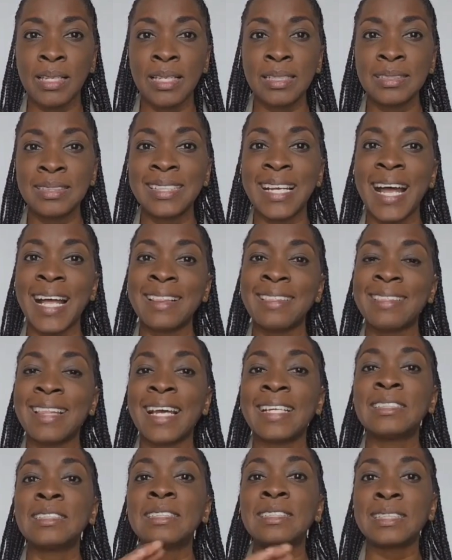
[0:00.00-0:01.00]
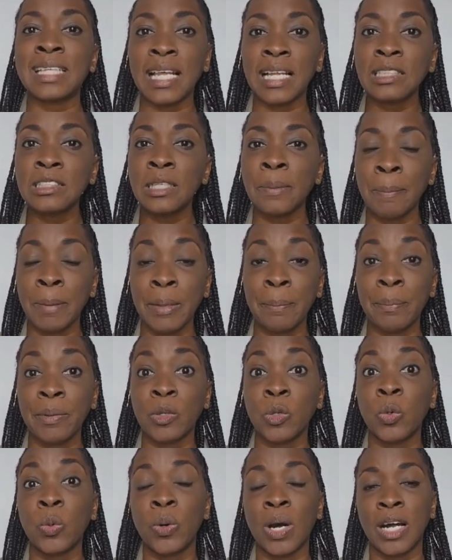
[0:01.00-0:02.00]
list and then sell to
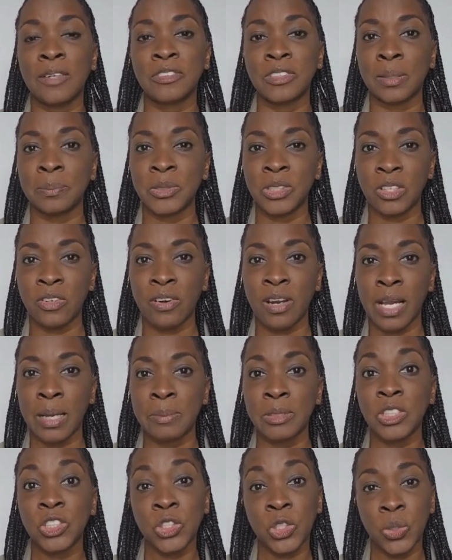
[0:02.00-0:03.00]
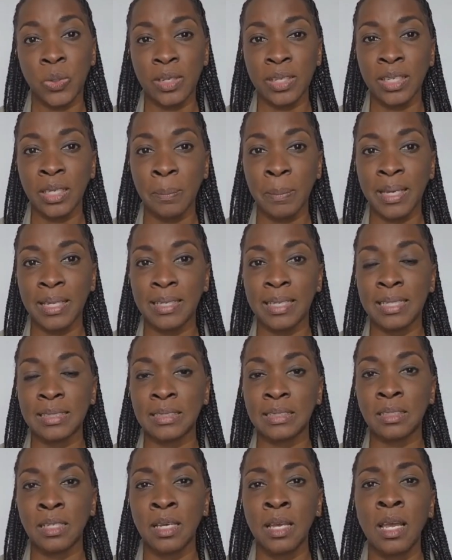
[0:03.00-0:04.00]
people who have subscribed to your email
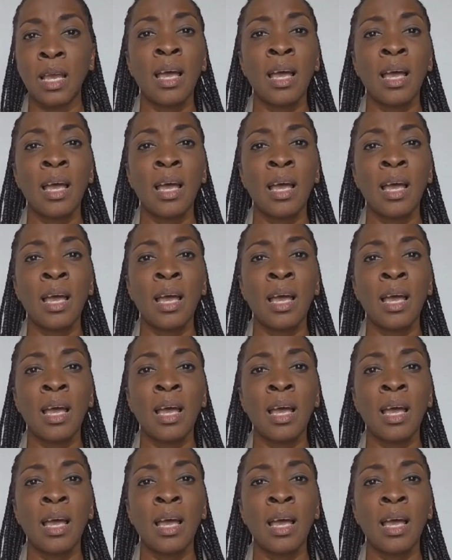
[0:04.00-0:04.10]
list.